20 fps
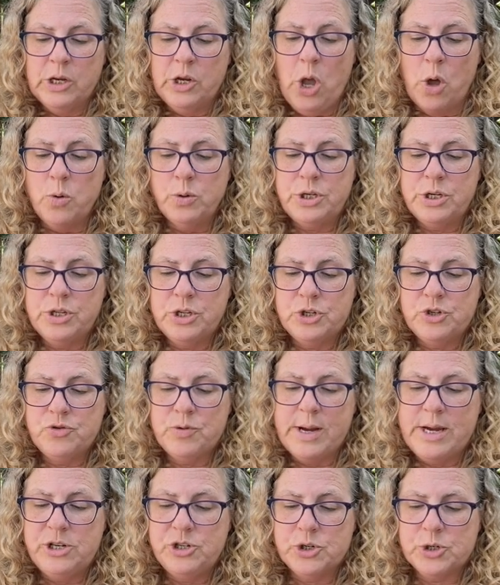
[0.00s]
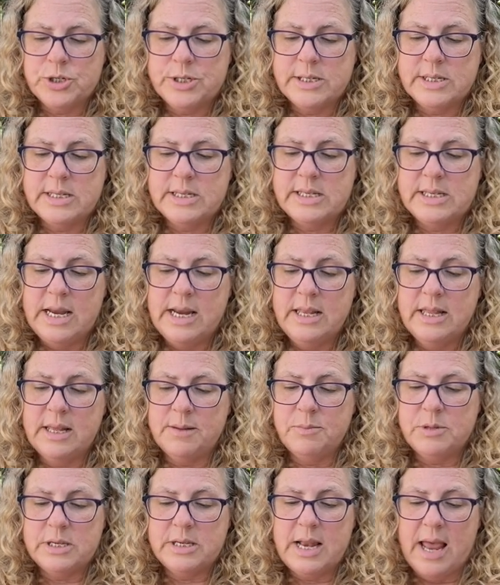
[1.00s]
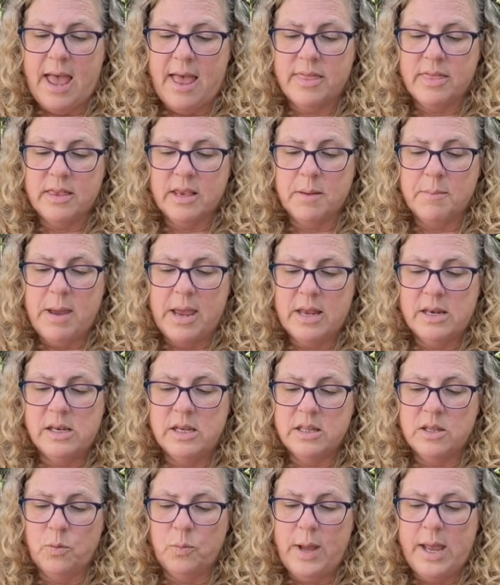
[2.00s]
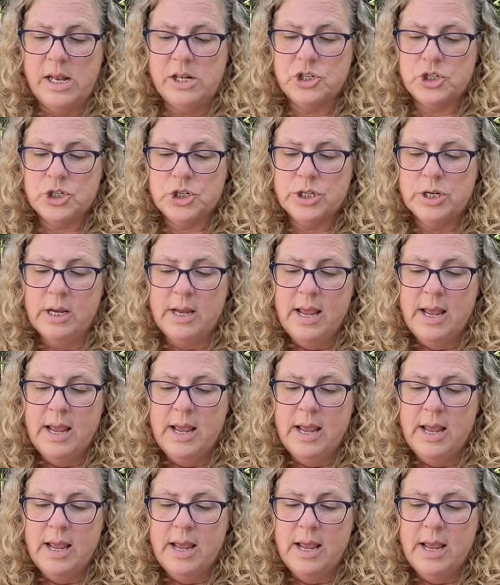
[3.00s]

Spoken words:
"Go to the strangers and sting them to death," commanded the witch.